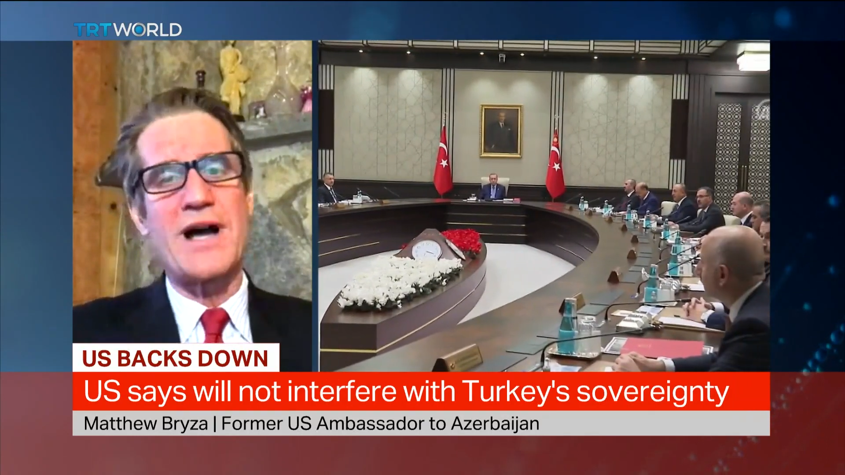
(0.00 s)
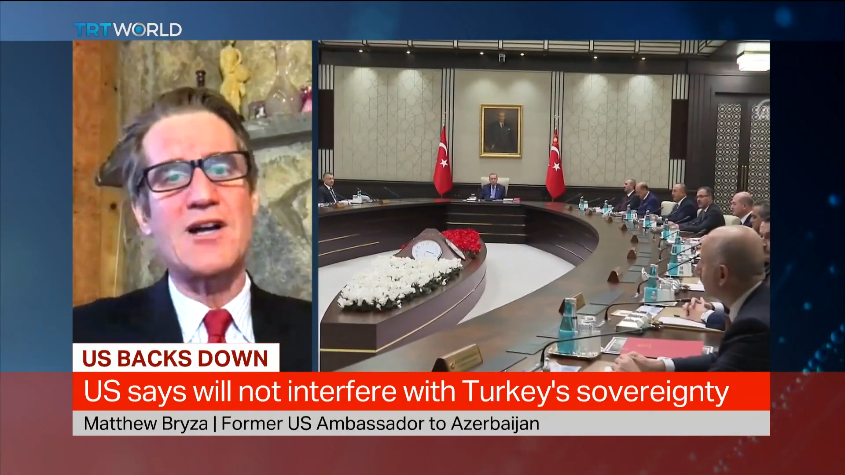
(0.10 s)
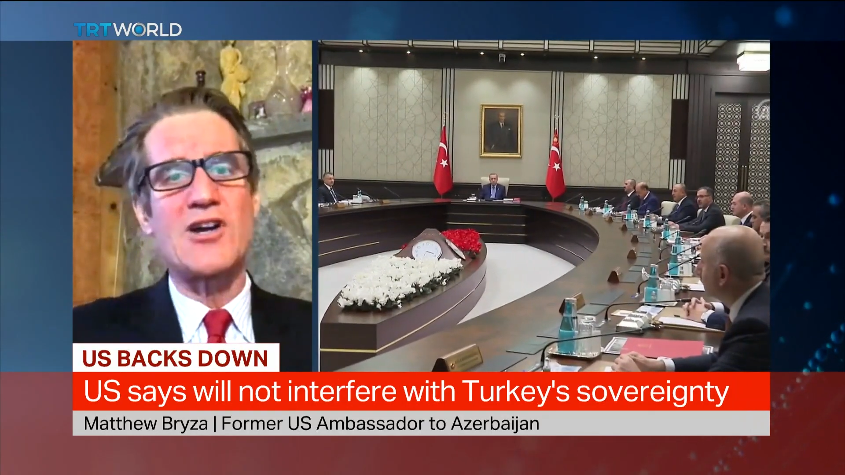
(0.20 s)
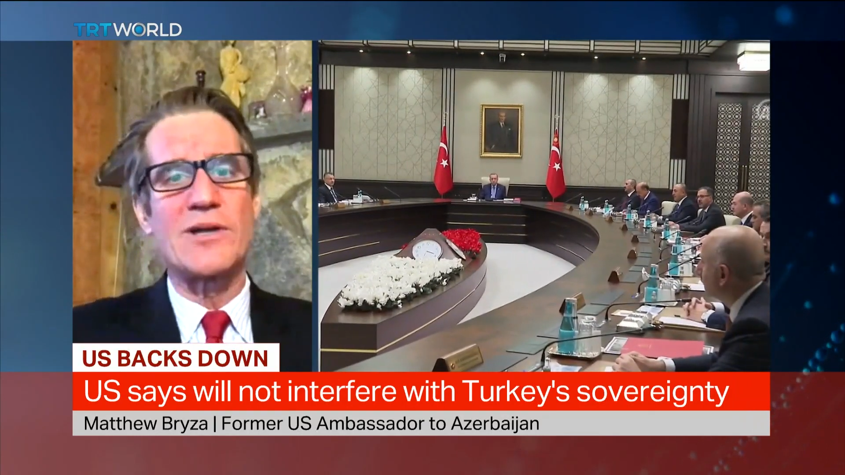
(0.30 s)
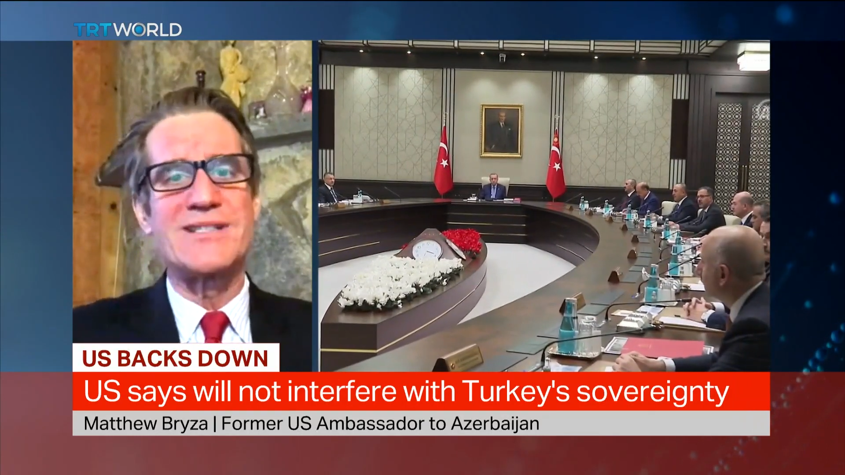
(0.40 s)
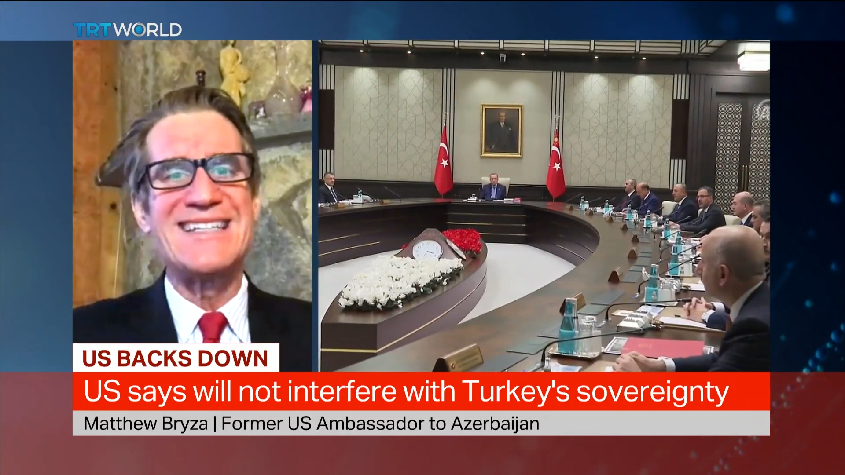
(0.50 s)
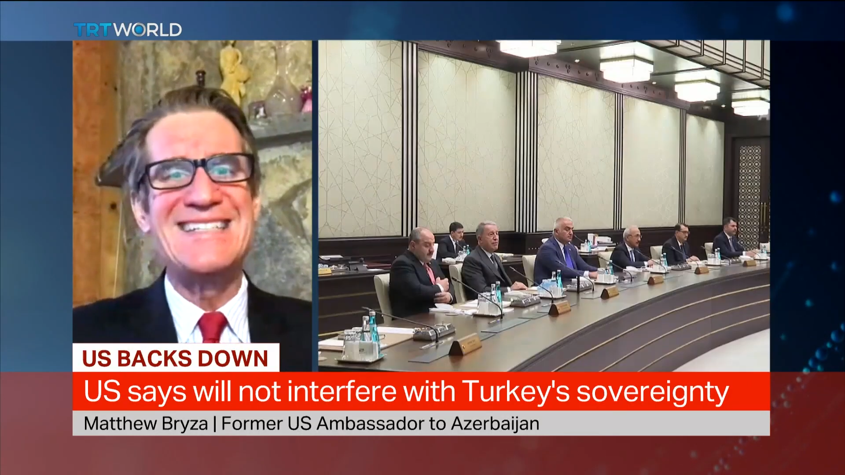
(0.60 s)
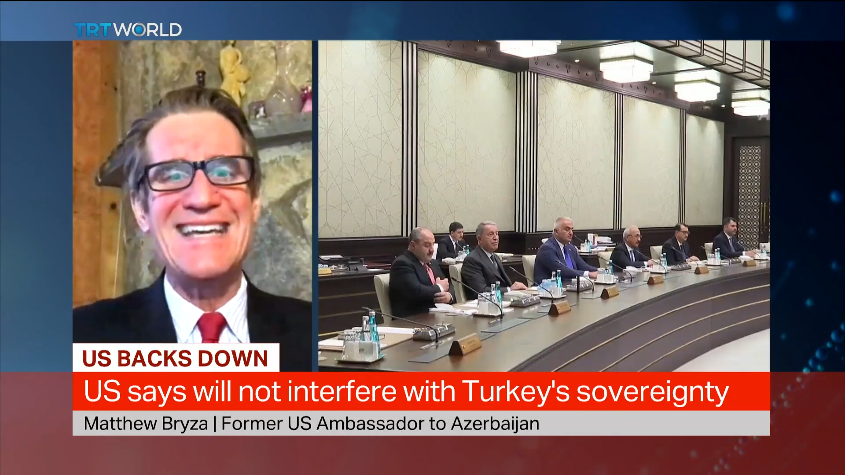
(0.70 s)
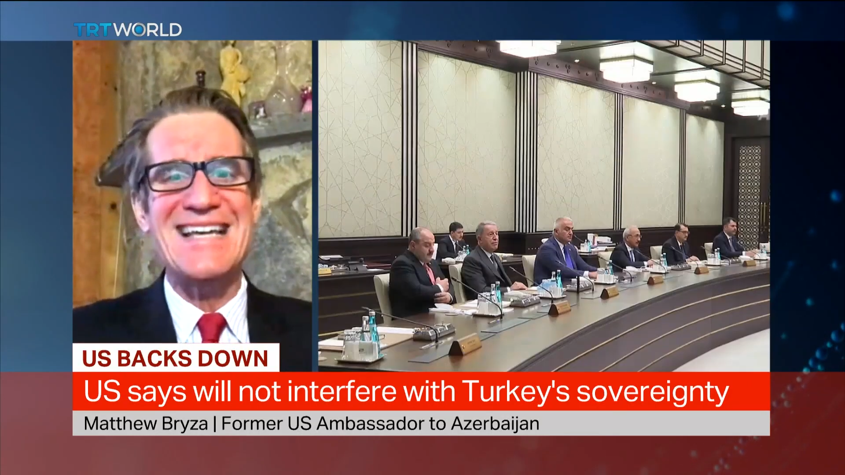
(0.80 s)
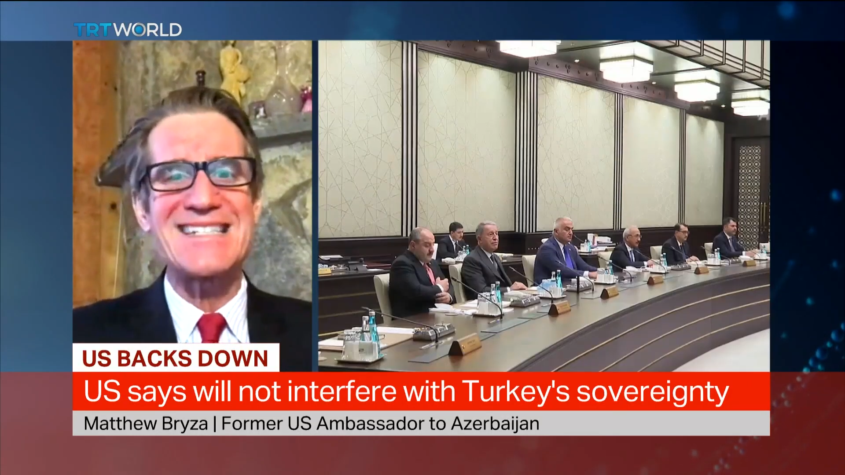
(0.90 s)
with Ankara to
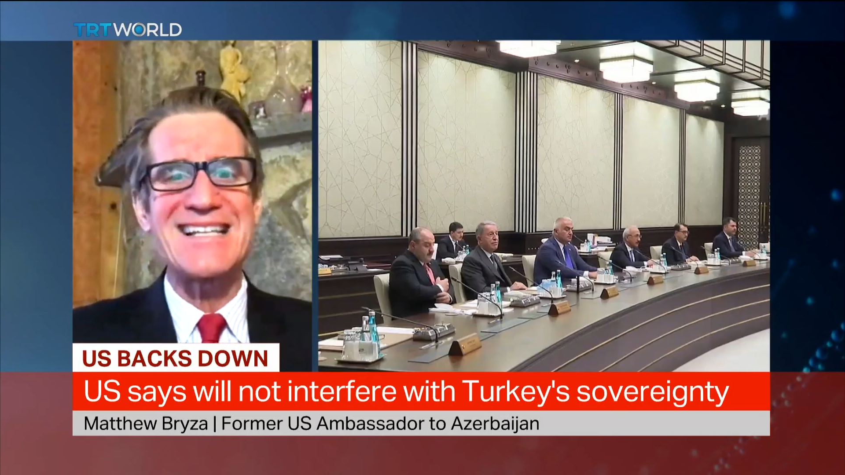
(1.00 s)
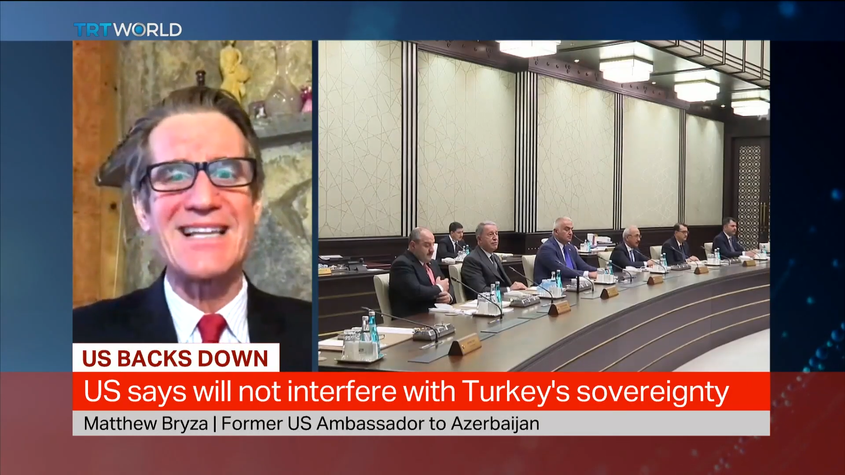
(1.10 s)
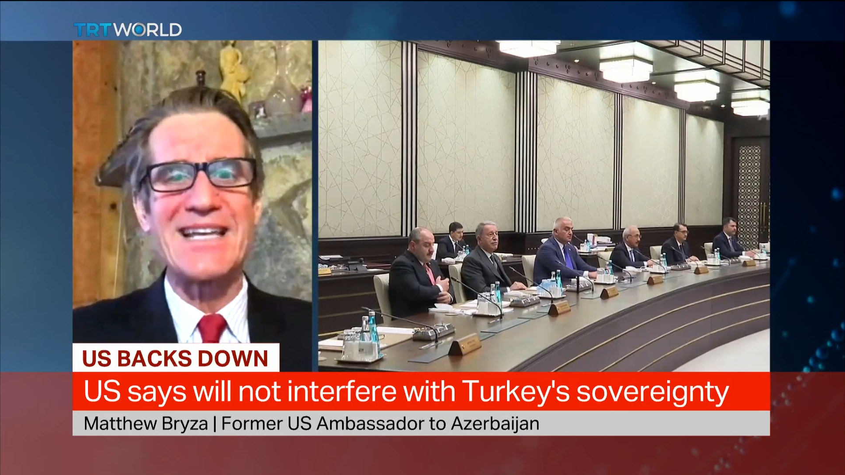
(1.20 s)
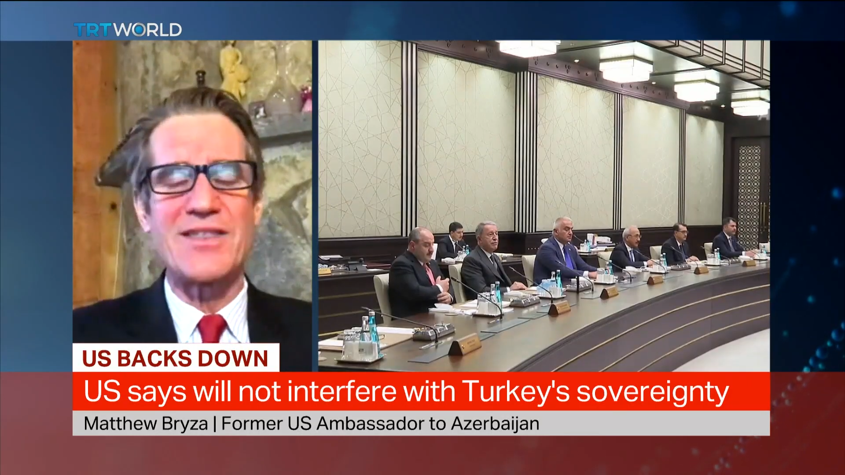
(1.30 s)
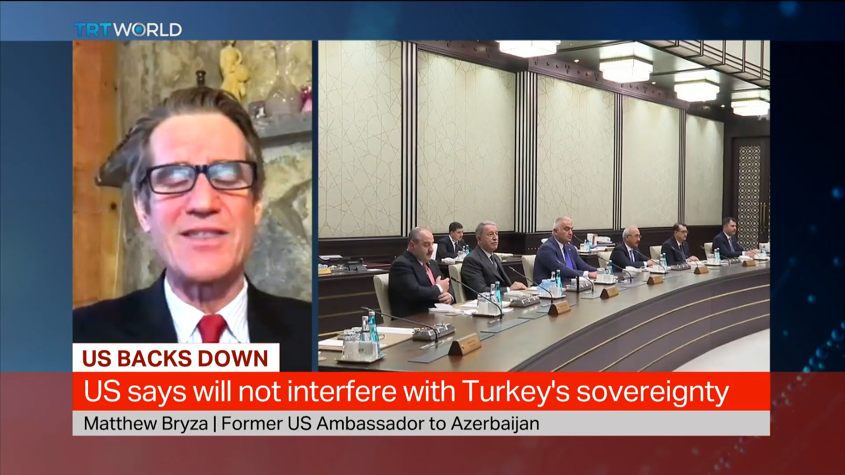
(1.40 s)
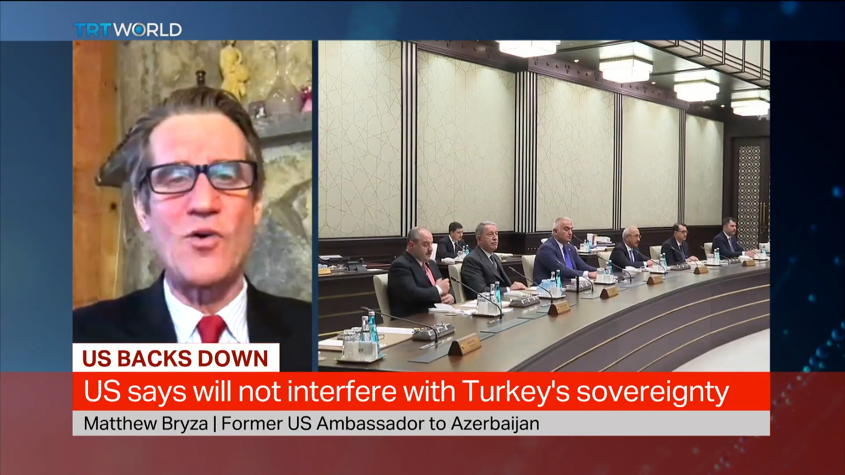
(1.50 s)
de-escalate